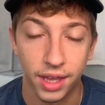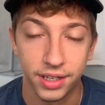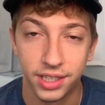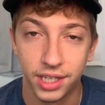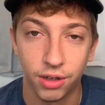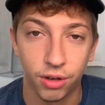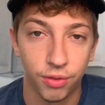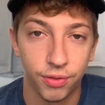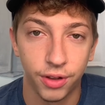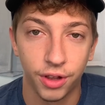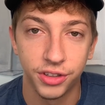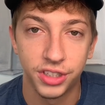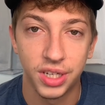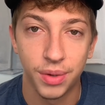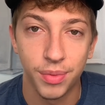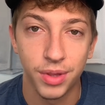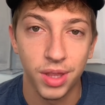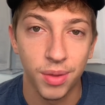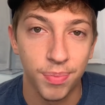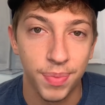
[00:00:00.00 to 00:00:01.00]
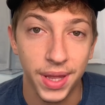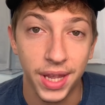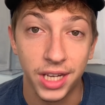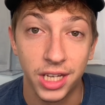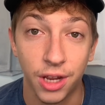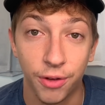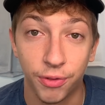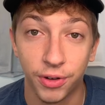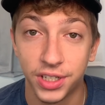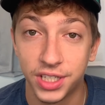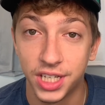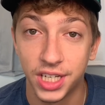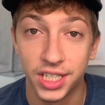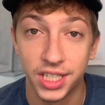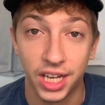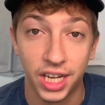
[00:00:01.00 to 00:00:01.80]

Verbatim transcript: as he revealed some of the big differences